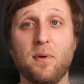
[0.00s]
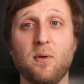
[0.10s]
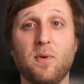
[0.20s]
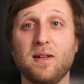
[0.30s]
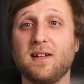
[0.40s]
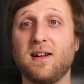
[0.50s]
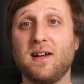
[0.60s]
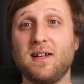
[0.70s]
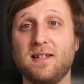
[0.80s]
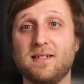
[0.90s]
but one that
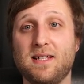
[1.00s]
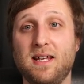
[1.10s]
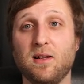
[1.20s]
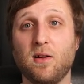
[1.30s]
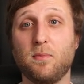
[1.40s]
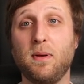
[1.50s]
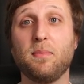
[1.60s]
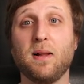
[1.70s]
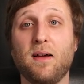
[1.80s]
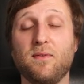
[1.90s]
I see a lot of
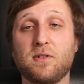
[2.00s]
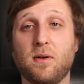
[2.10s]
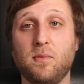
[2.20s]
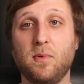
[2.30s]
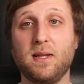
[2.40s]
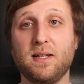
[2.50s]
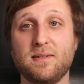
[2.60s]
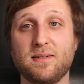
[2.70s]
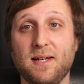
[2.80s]
people having trouble with.